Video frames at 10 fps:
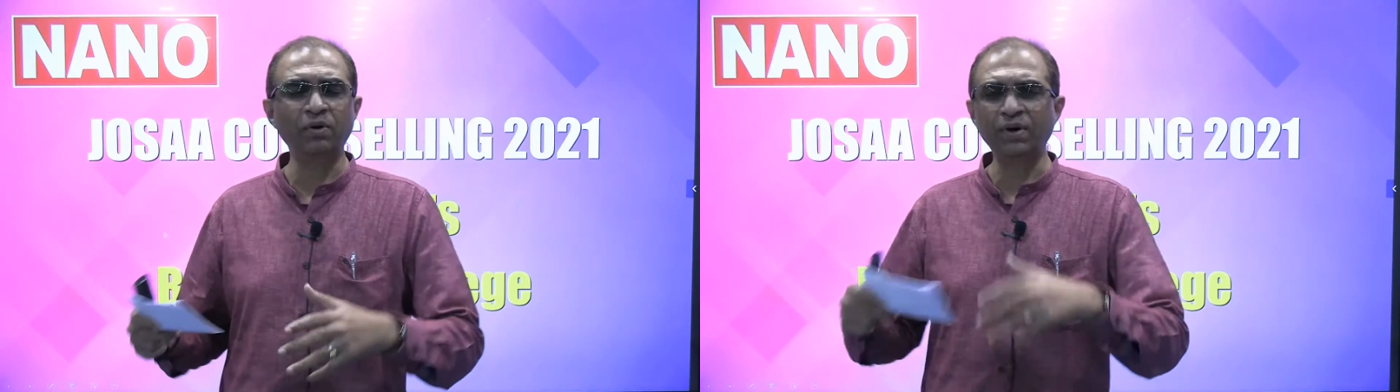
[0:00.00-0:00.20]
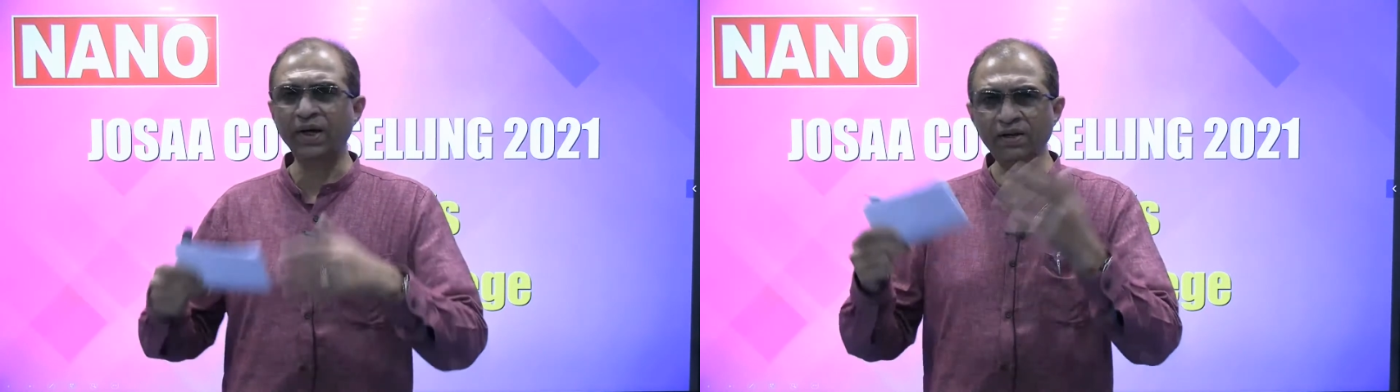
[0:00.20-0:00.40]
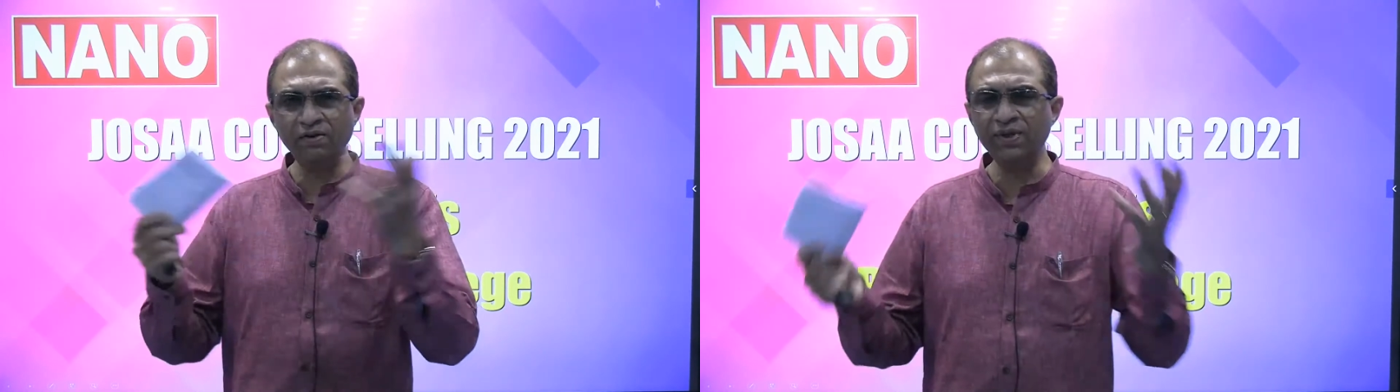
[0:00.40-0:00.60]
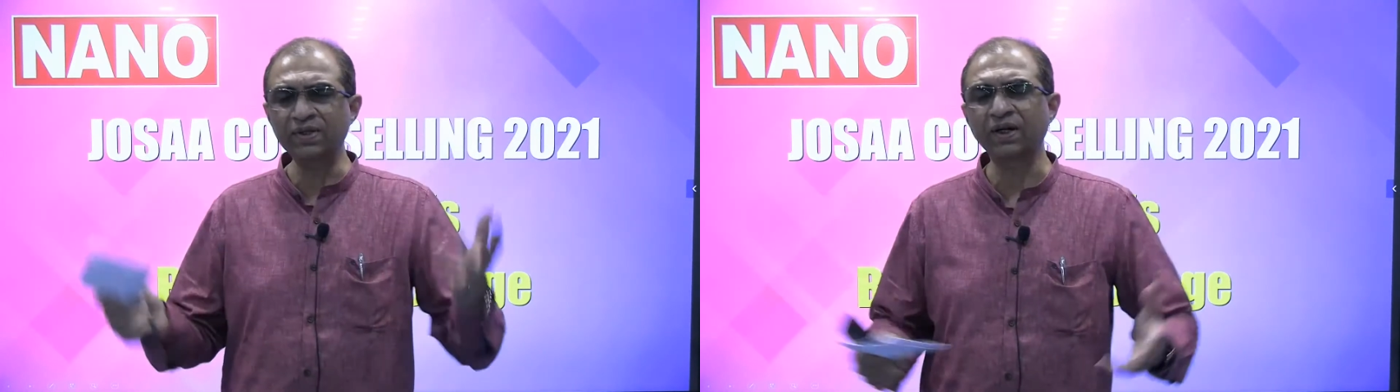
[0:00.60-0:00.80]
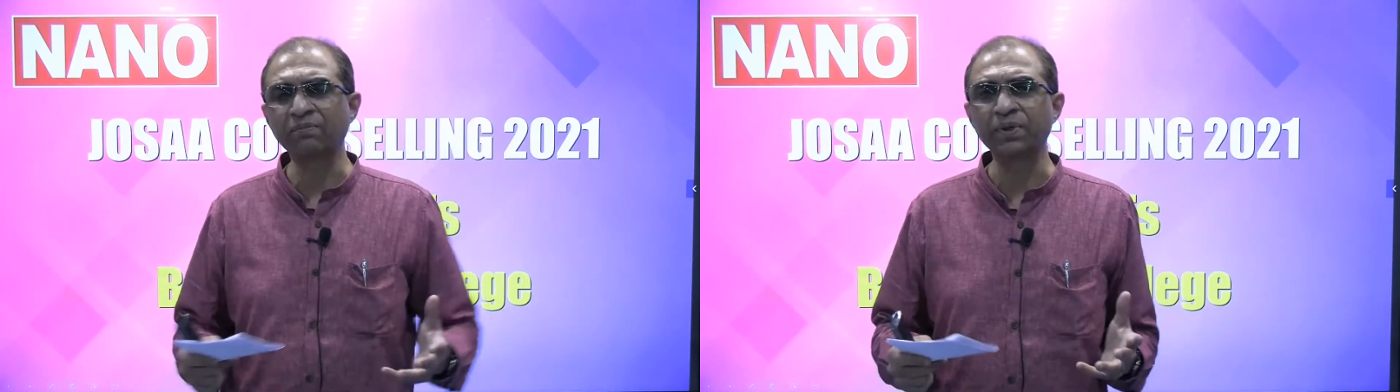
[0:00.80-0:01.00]
or any of these
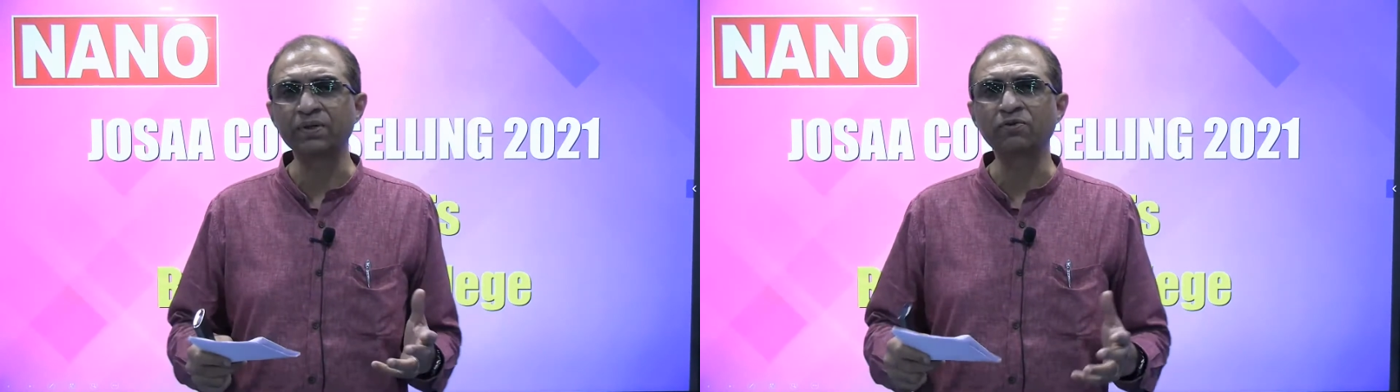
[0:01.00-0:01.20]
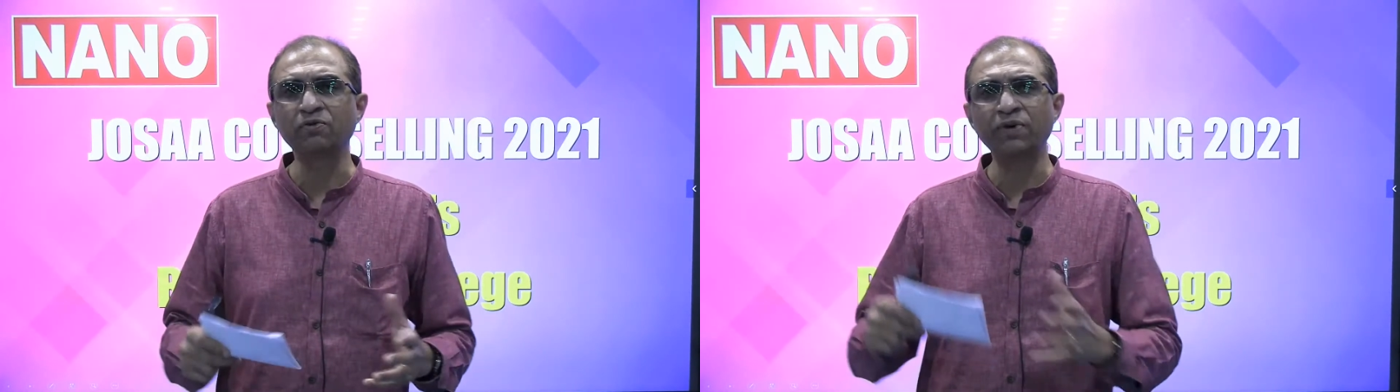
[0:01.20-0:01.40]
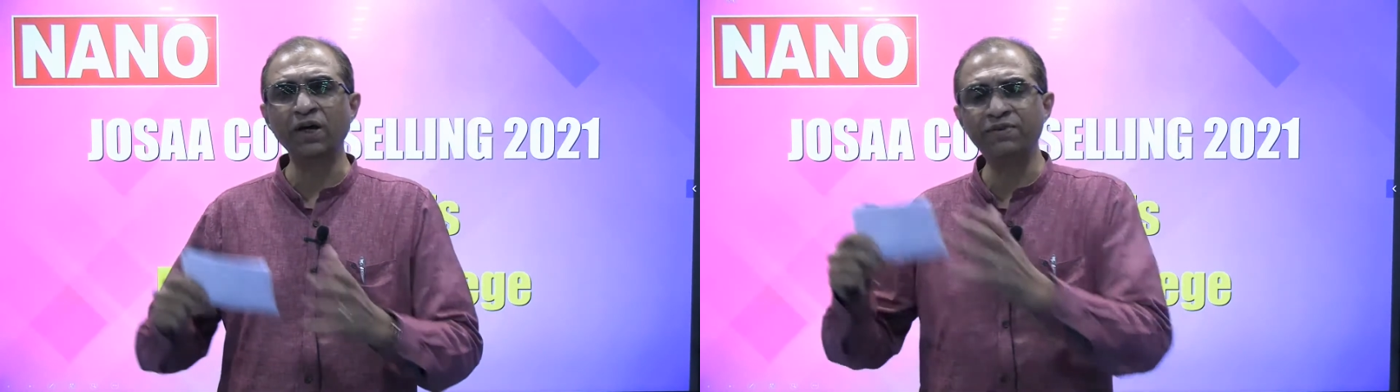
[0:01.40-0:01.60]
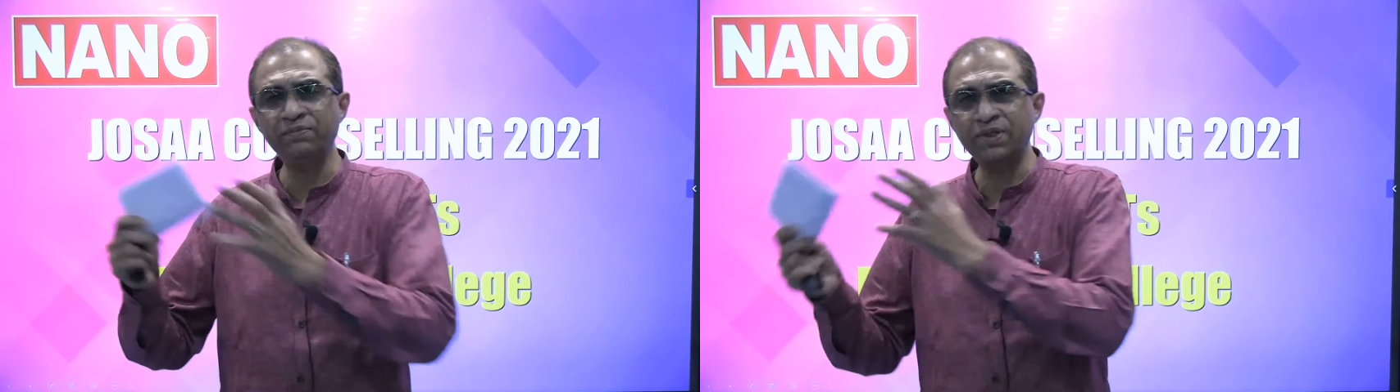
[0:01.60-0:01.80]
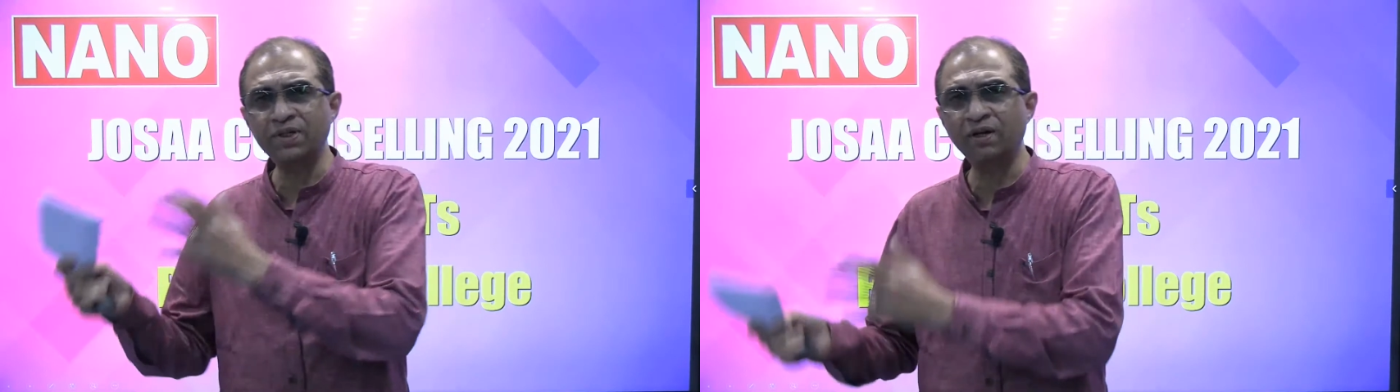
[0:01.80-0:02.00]
companies. So
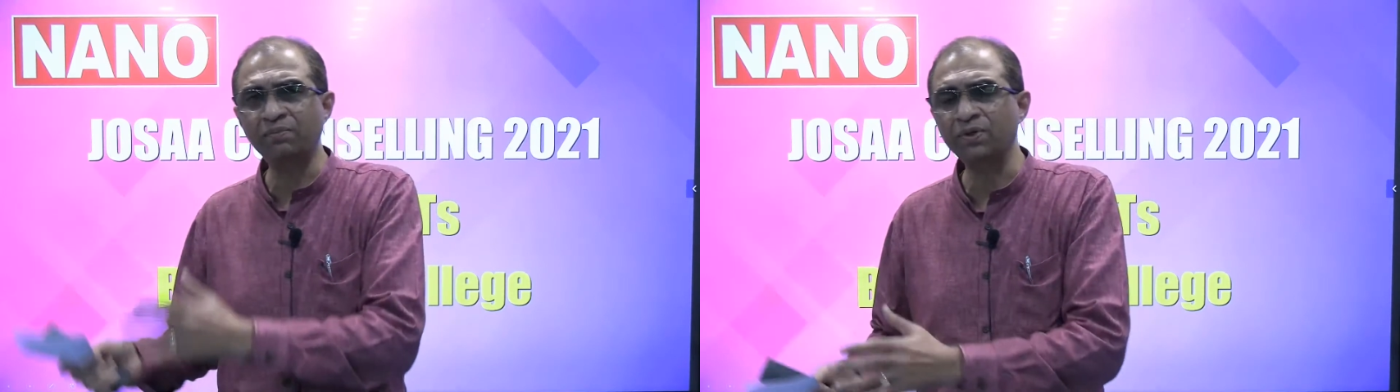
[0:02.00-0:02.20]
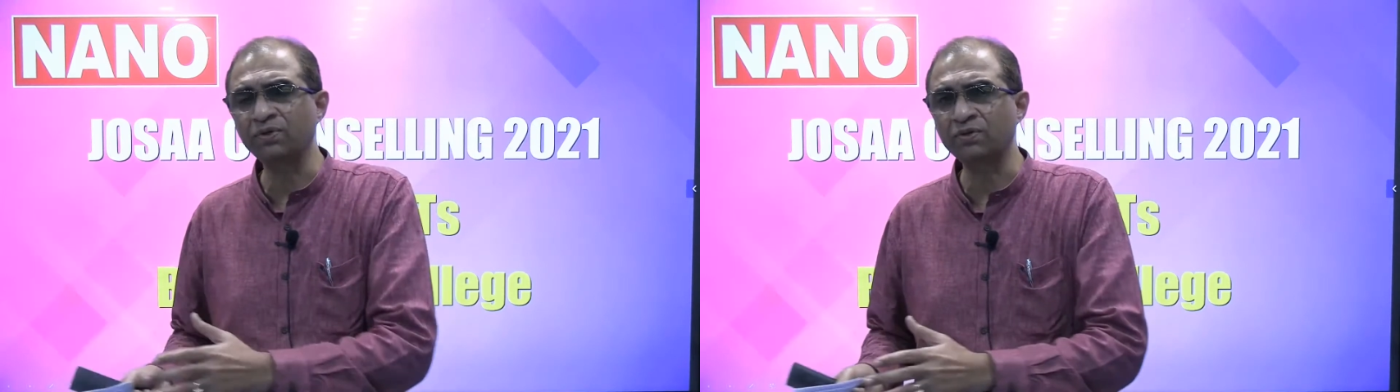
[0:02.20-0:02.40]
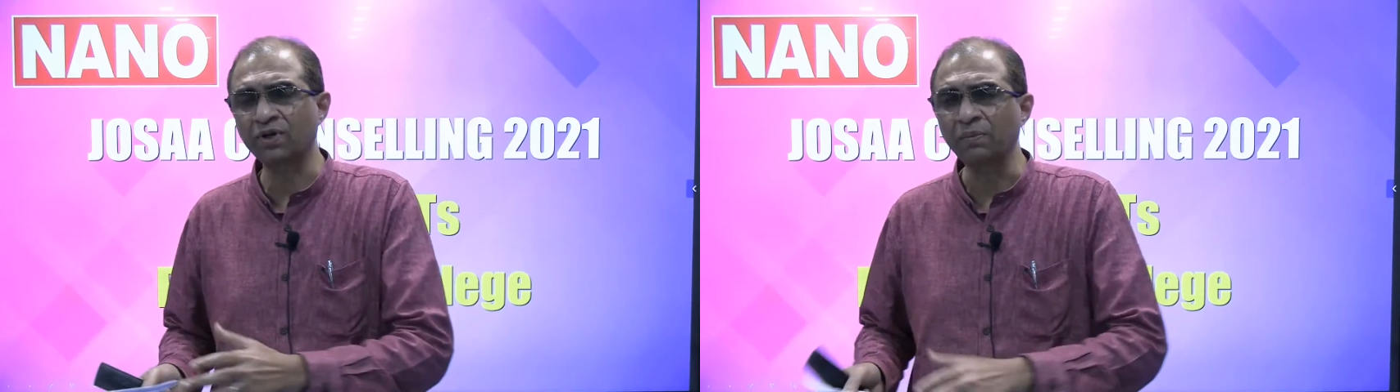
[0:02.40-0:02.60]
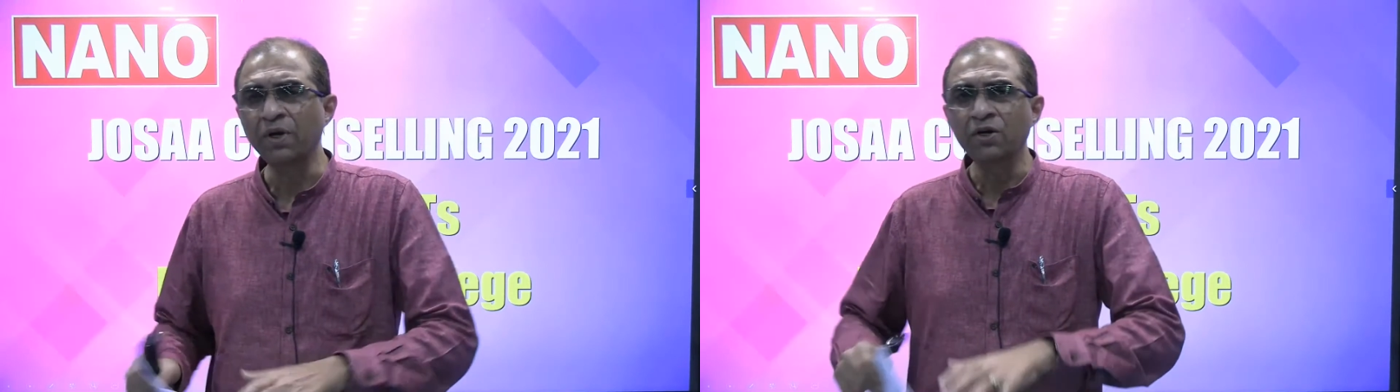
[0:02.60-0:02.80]
FMCG companies also come.